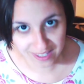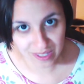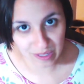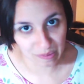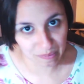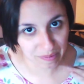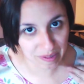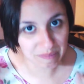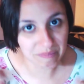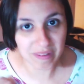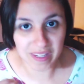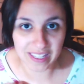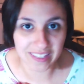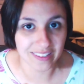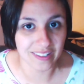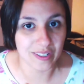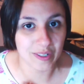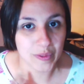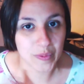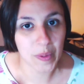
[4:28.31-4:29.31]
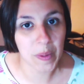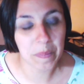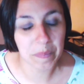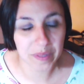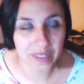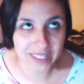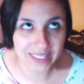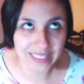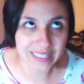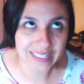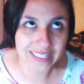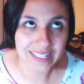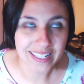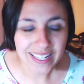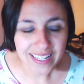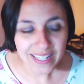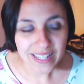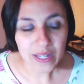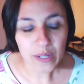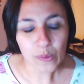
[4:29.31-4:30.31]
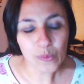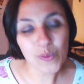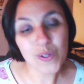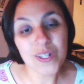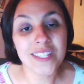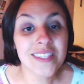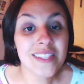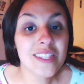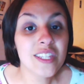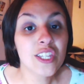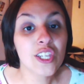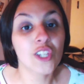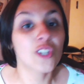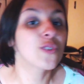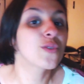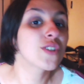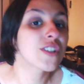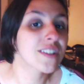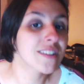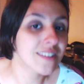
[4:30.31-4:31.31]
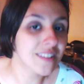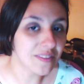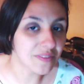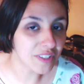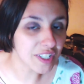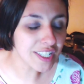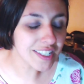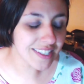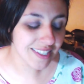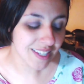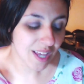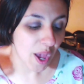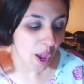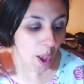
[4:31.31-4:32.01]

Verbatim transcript: so me being there as one person wasn't the hugest difference.